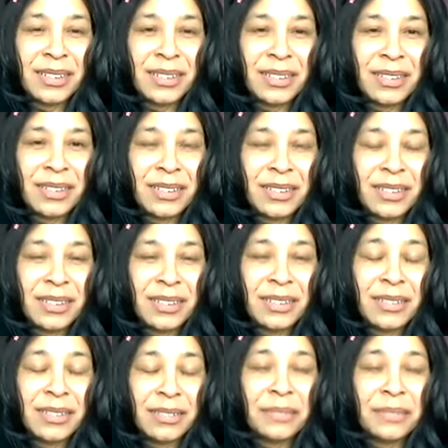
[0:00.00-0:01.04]

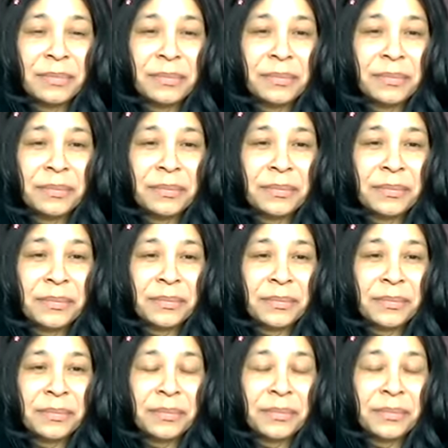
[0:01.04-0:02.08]

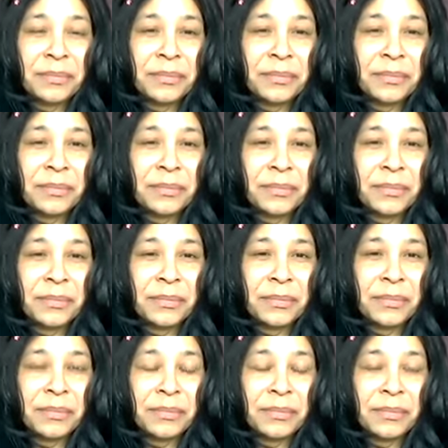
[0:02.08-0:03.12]

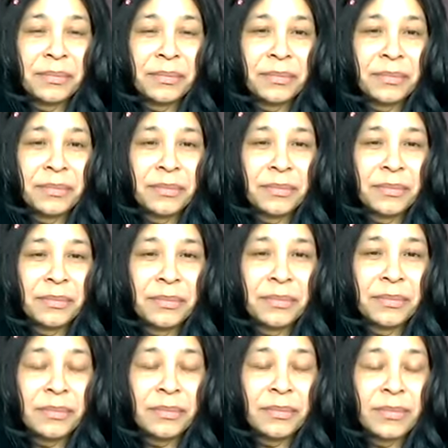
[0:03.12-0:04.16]

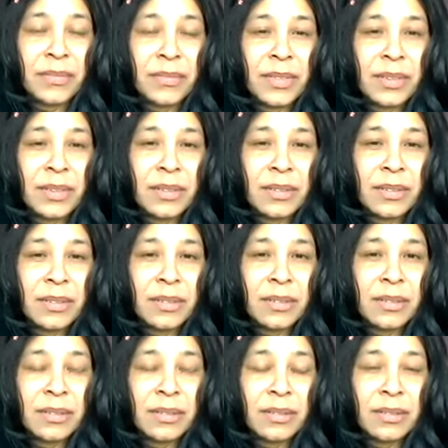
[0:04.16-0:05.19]

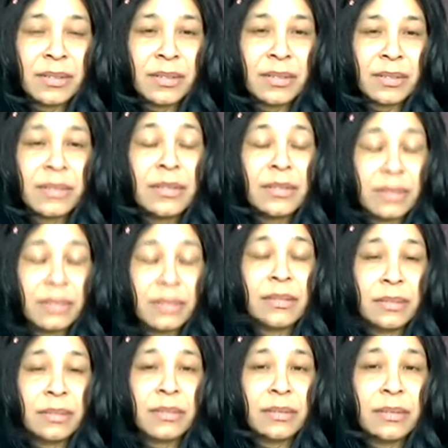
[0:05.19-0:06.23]

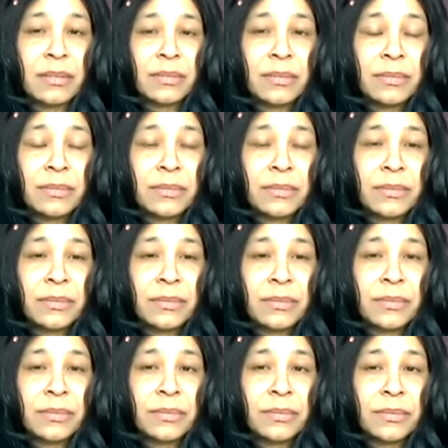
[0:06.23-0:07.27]

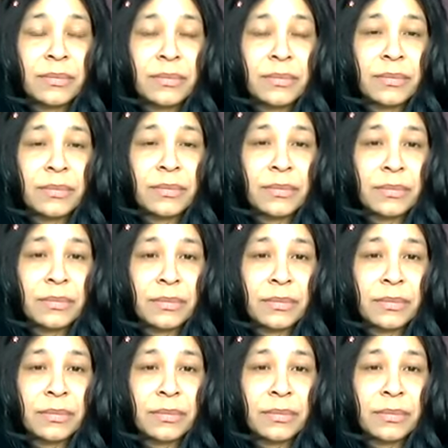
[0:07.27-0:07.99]
The person shown says nothing.